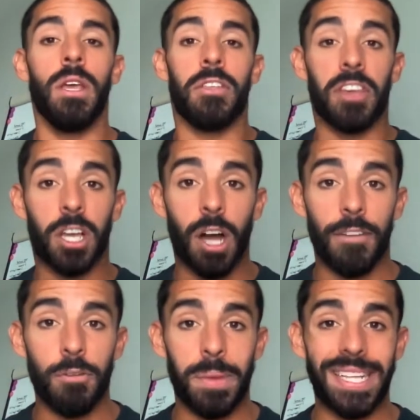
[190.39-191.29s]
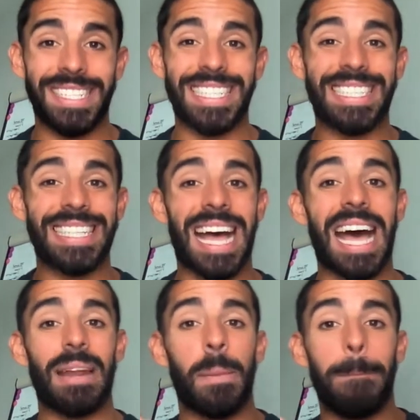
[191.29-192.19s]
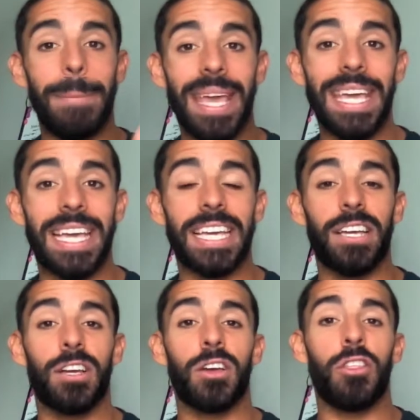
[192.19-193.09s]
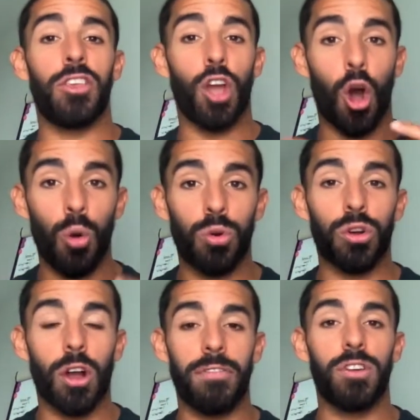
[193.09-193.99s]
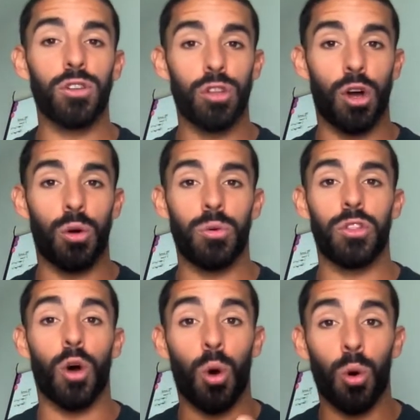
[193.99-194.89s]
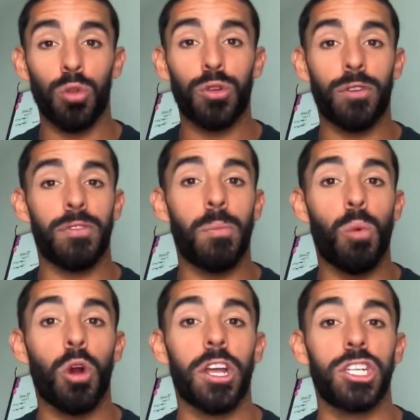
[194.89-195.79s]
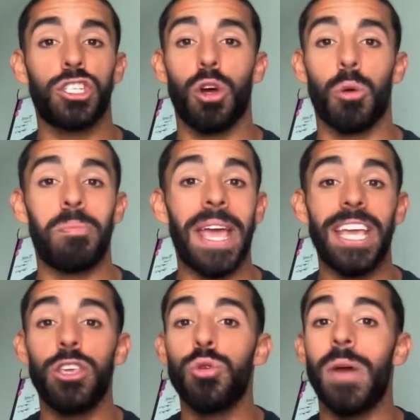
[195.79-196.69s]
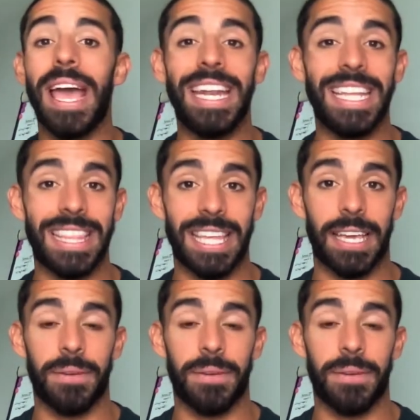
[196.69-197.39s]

the government does not make the owner of your loan, the holder of the mortgage note, pay you anything.